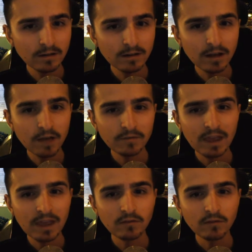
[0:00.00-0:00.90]
laughing their
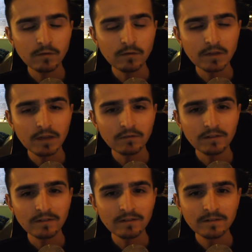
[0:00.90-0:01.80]
heads off over nothing.
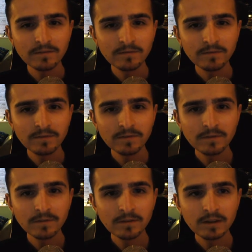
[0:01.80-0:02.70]

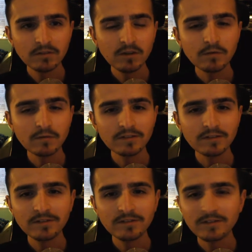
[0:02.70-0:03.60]
It's so
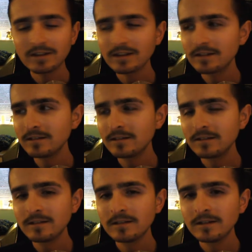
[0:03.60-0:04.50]
obvious. Like,
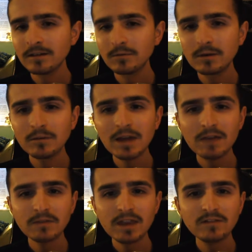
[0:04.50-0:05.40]
when I
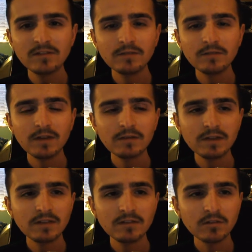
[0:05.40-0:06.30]
have kids, if I have
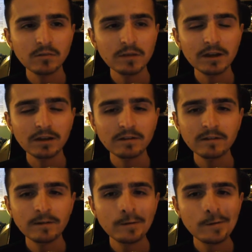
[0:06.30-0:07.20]
kids, it's going to be like,
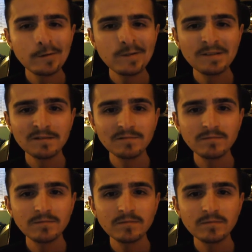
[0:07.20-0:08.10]

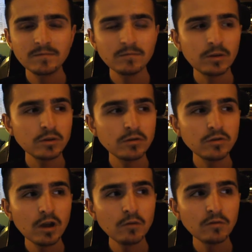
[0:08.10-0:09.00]
well, you
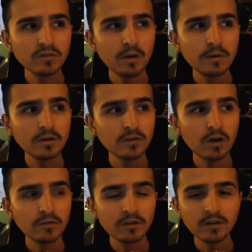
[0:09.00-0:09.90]
know what's going on
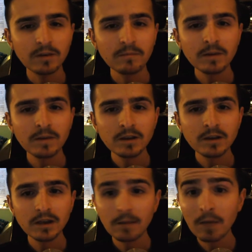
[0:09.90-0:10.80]
half the time.
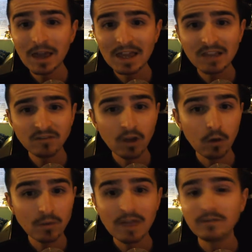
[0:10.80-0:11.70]
Like, my kids know,
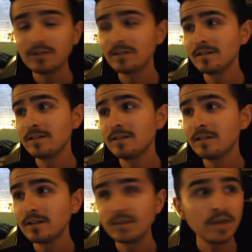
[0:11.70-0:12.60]
never.
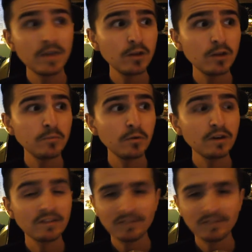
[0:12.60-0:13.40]
No, they're good boys.